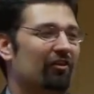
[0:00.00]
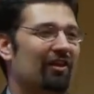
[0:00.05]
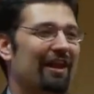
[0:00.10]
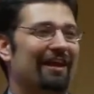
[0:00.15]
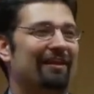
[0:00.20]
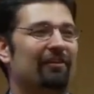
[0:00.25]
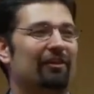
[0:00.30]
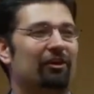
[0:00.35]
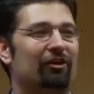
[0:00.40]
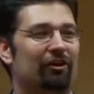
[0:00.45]

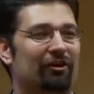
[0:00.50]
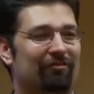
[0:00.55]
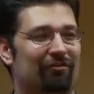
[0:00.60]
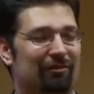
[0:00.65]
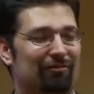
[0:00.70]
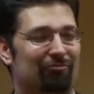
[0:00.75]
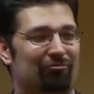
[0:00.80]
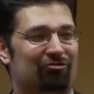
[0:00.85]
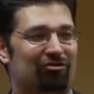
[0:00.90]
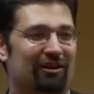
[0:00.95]
likelihood of
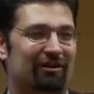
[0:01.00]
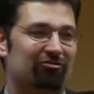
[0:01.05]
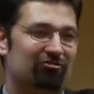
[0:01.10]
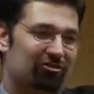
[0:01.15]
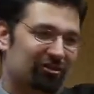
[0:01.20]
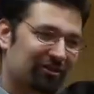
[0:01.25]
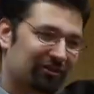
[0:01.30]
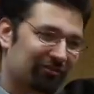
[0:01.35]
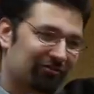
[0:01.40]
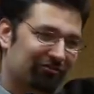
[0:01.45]
them
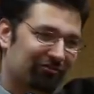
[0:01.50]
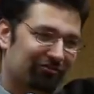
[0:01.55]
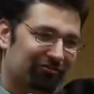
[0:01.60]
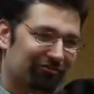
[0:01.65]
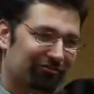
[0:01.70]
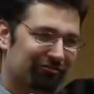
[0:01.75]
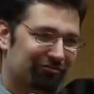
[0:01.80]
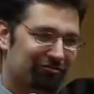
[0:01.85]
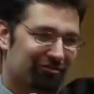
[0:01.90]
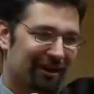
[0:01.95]
changing
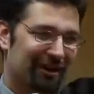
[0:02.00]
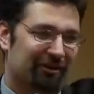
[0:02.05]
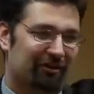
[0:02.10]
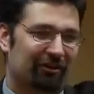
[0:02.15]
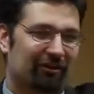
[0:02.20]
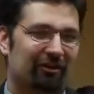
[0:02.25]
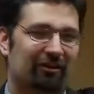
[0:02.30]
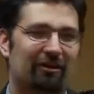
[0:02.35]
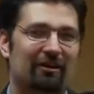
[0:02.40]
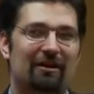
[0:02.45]
is
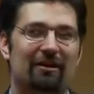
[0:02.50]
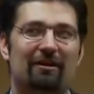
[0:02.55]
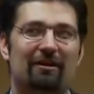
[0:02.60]
greater.